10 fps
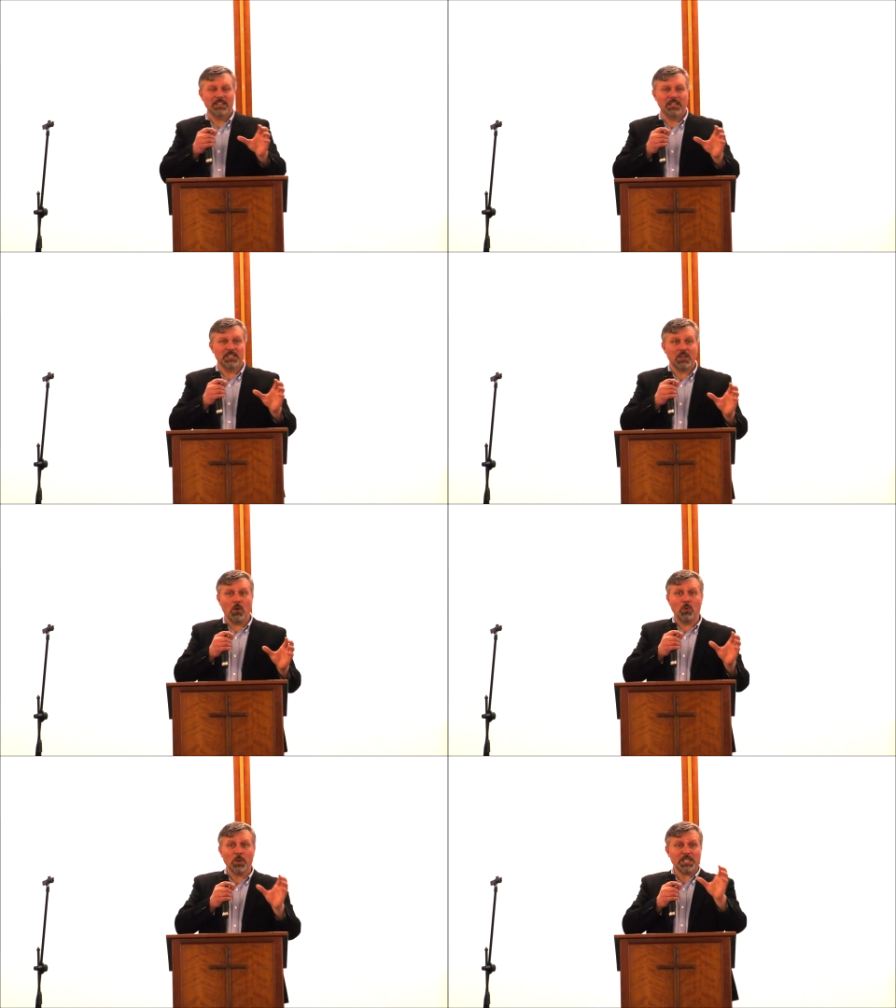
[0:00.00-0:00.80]
There's
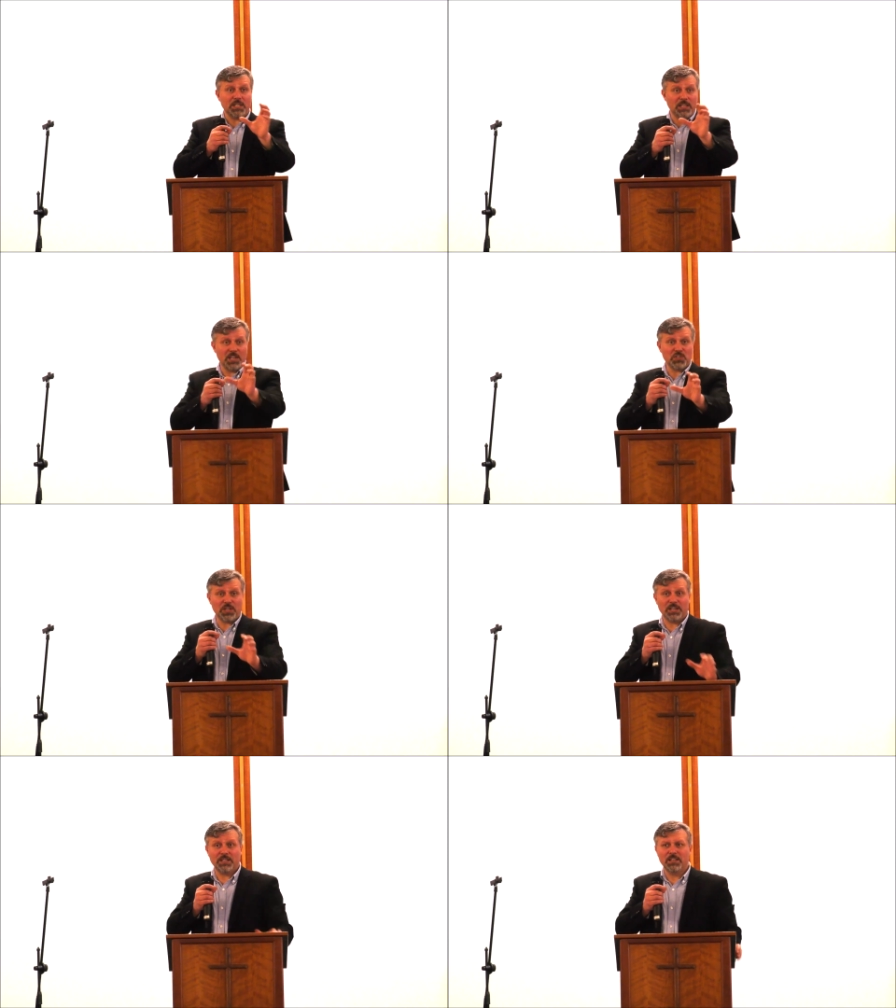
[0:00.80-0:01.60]
always a
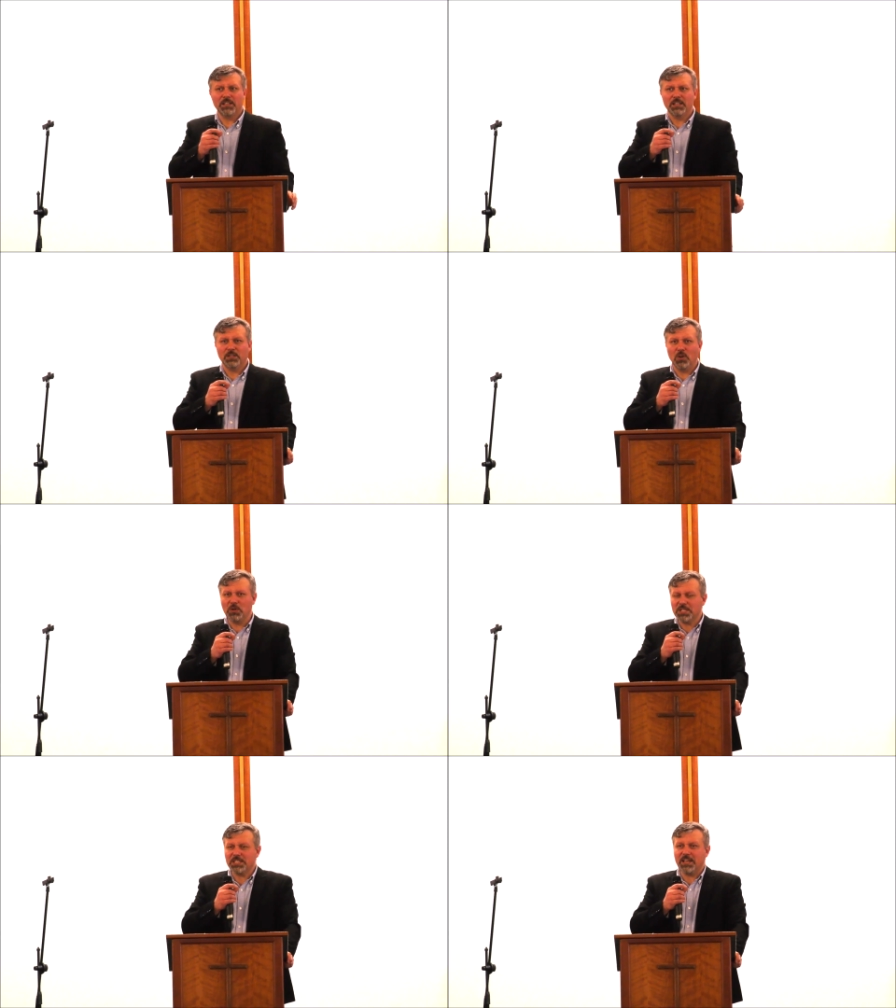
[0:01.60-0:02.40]
danger.
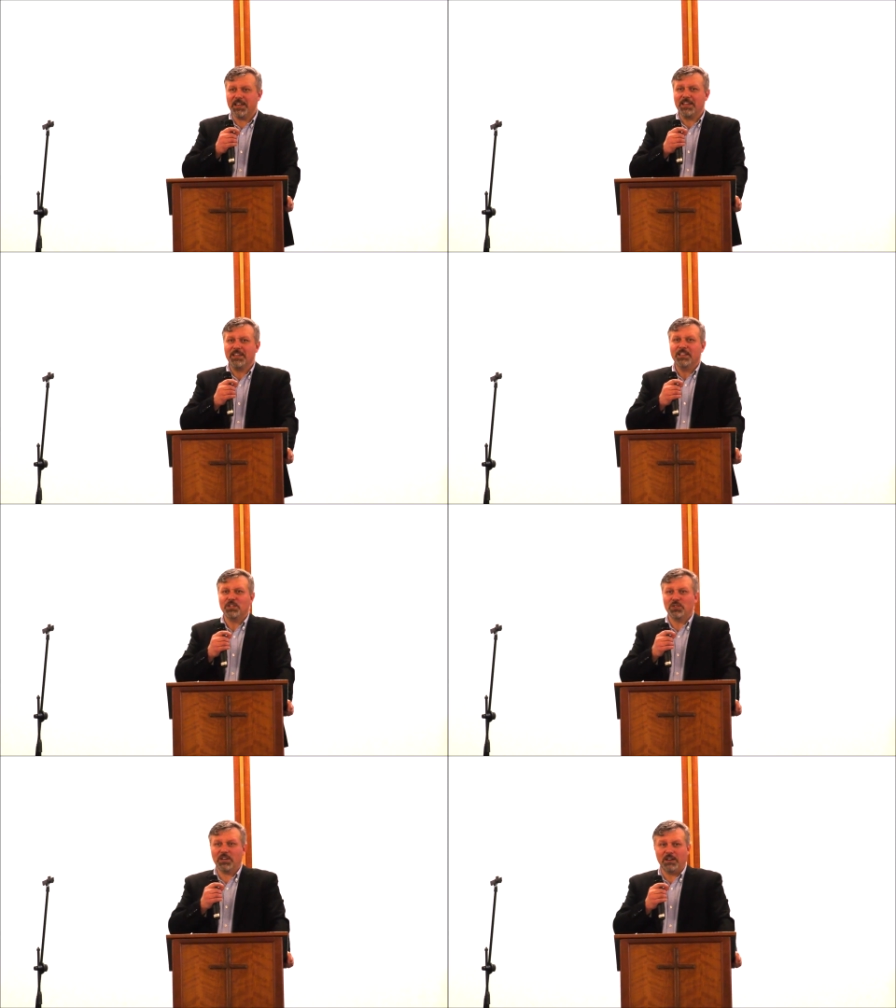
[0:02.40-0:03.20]
Don't stay
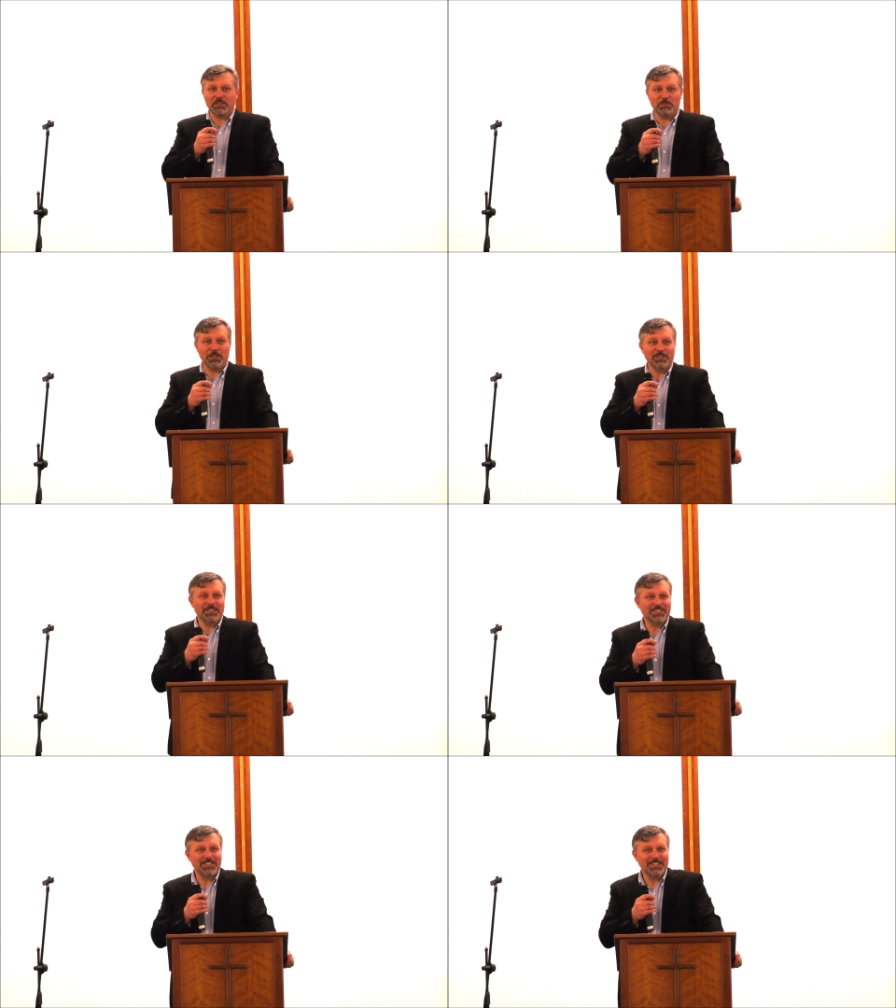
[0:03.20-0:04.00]
too comfortable.
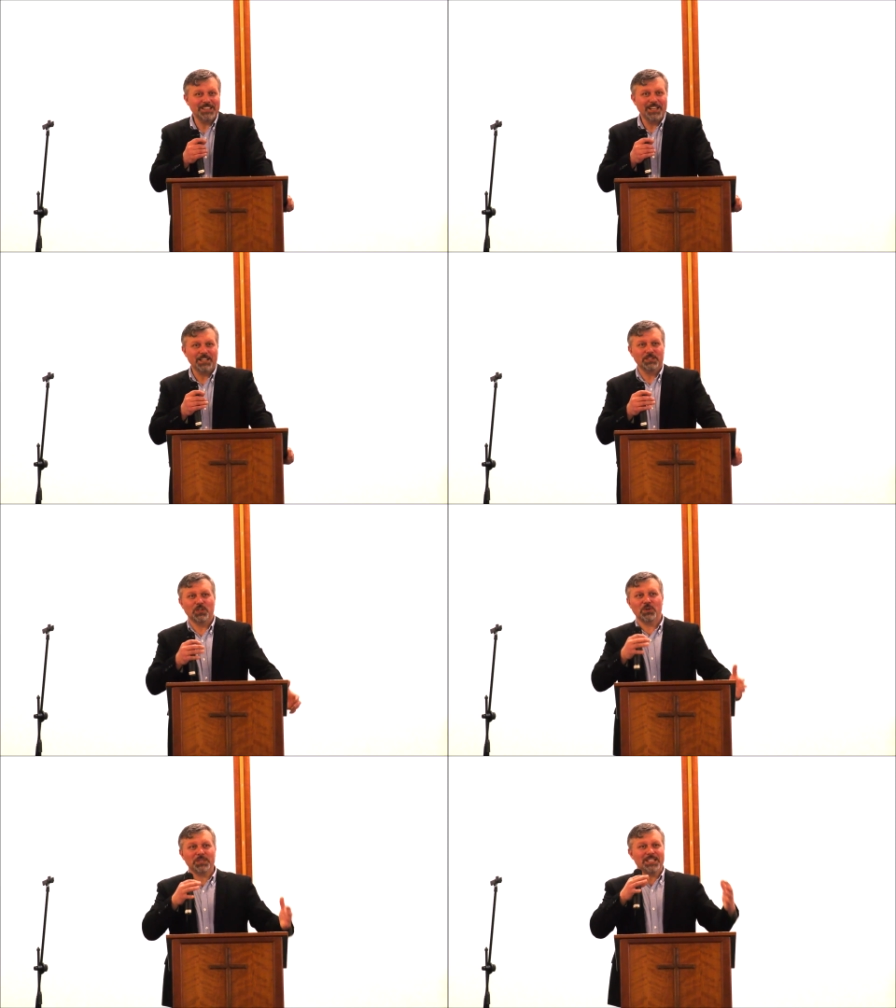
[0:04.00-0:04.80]

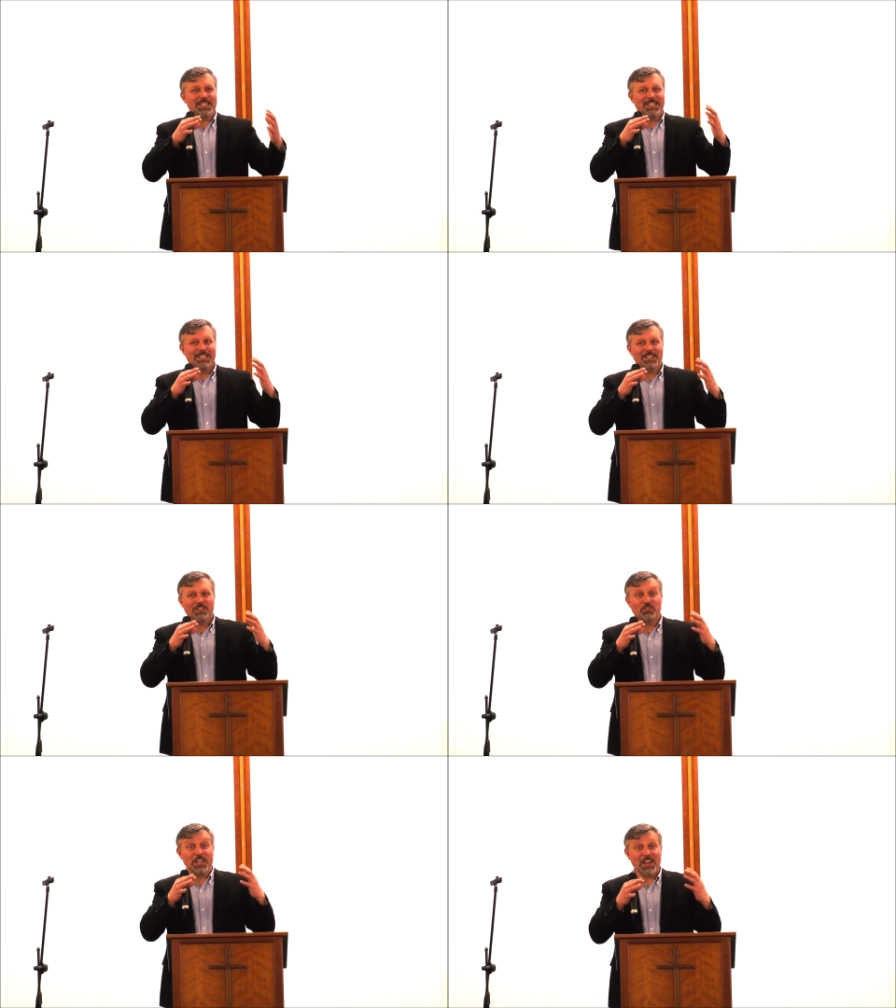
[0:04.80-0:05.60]
Don't
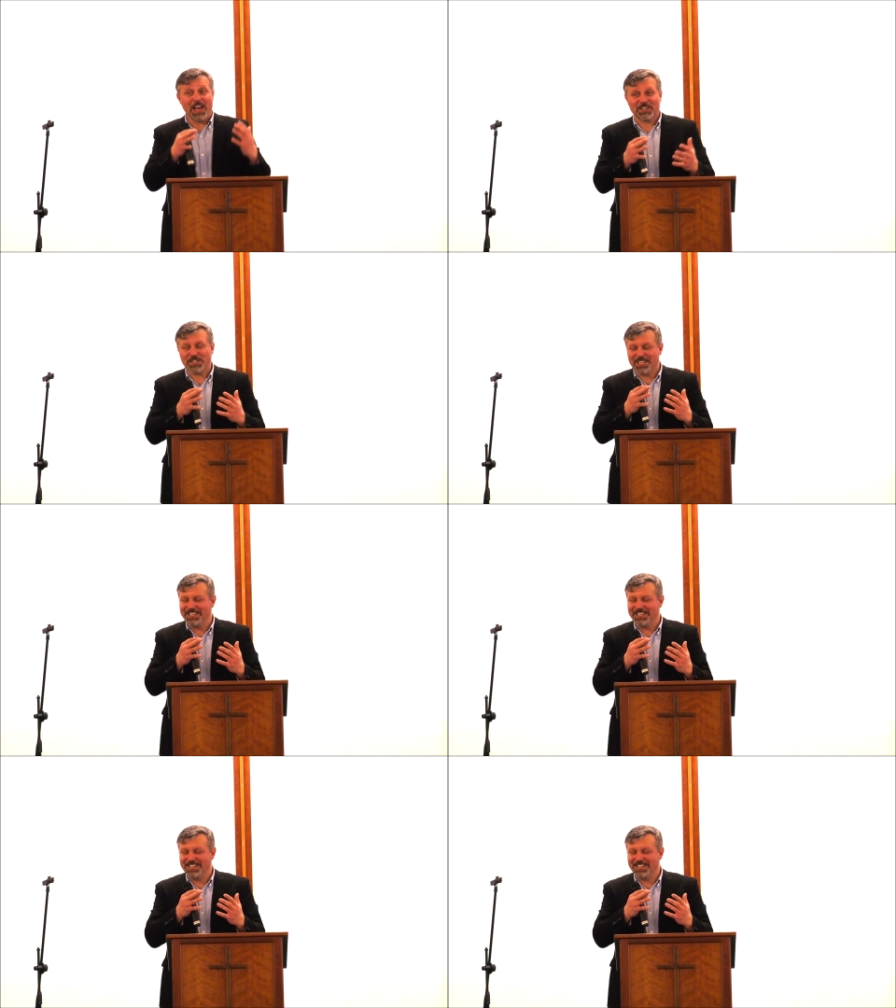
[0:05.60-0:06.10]
relax.